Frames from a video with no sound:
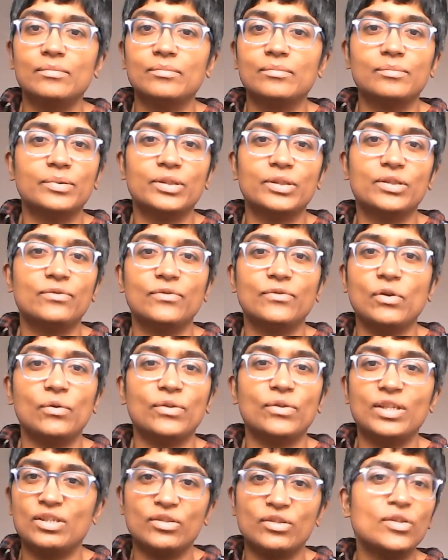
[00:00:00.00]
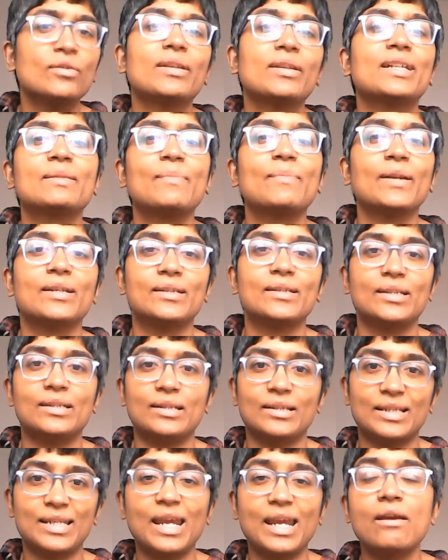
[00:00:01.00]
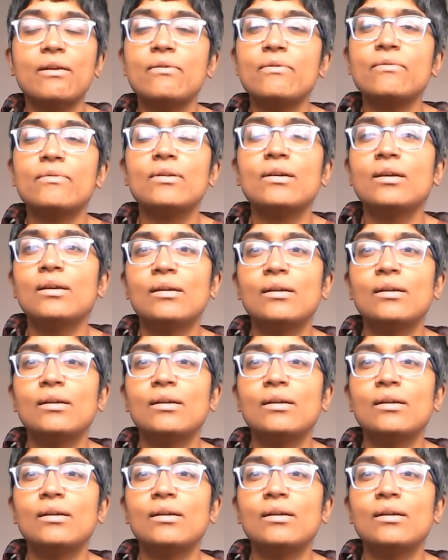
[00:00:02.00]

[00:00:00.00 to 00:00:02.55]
But you've got this newly expanded town.